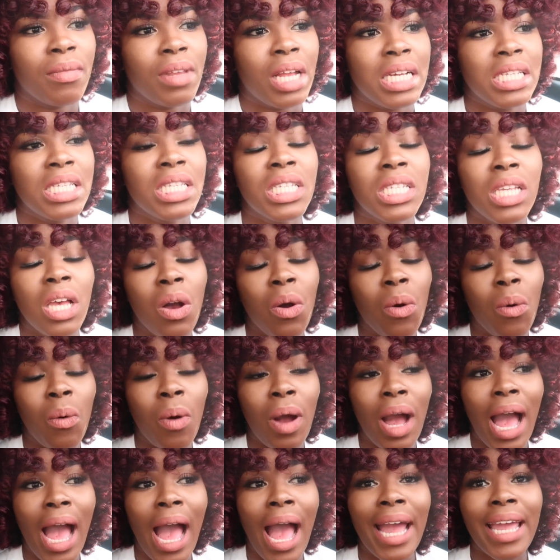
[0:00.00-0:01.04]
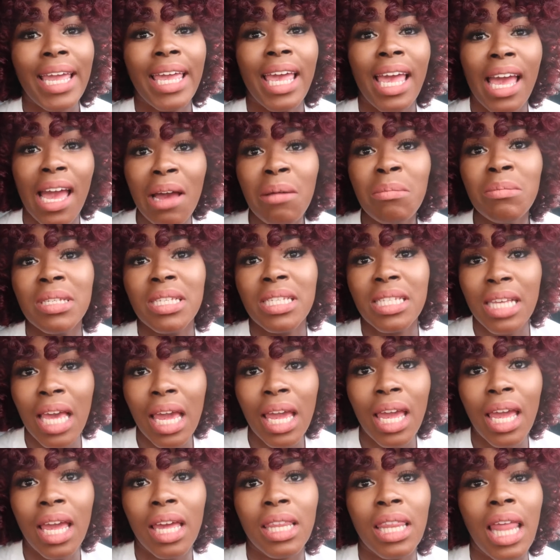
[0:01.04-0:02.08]
So I kept
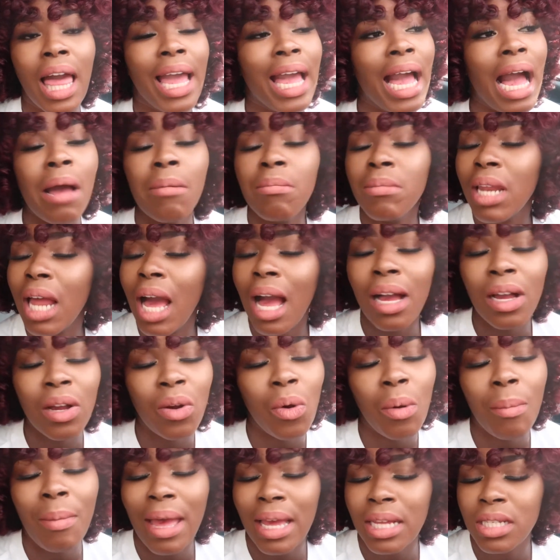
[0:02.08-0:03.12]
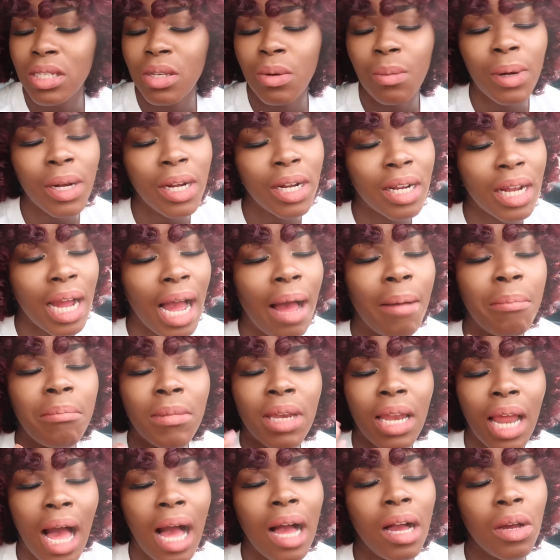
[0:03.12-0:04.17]
saying, like, I'm not going back to work.
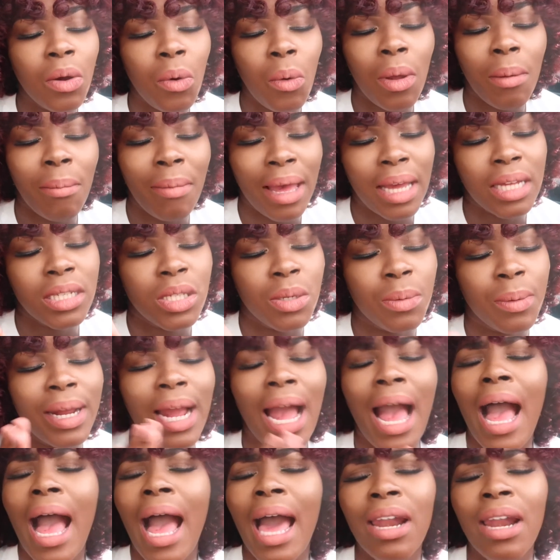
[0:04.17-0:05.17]
I'm not going back to work.